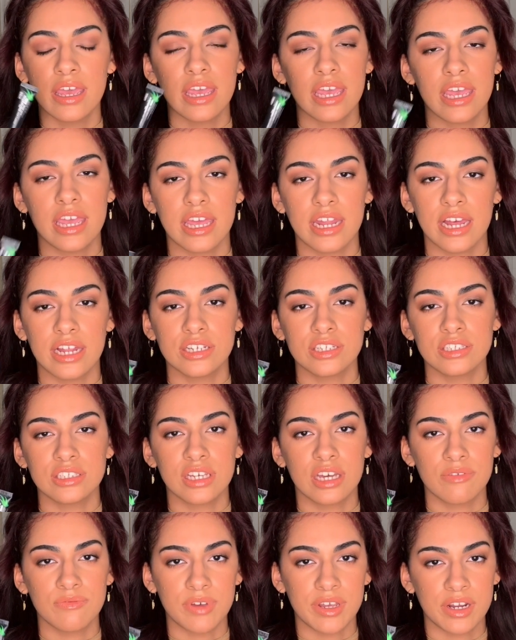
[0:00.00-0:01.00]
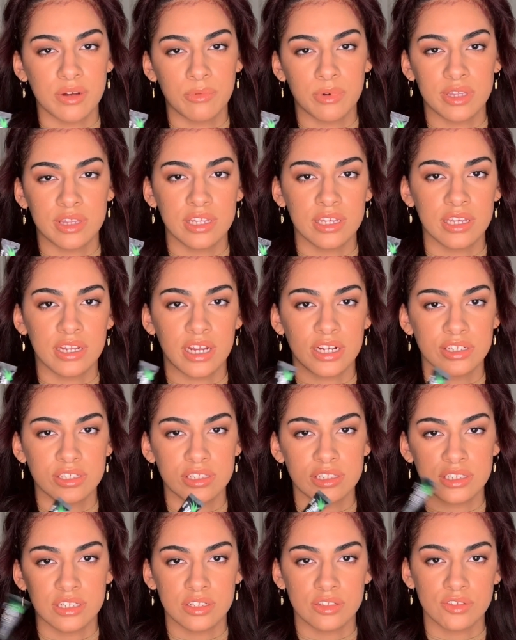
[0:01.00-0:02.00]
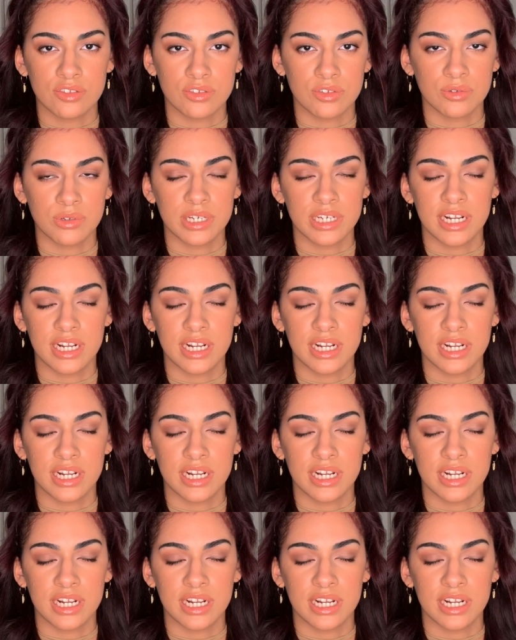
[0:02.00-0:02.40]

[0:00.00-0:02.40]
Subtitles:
and I just got fed up with it, and I just said screw it,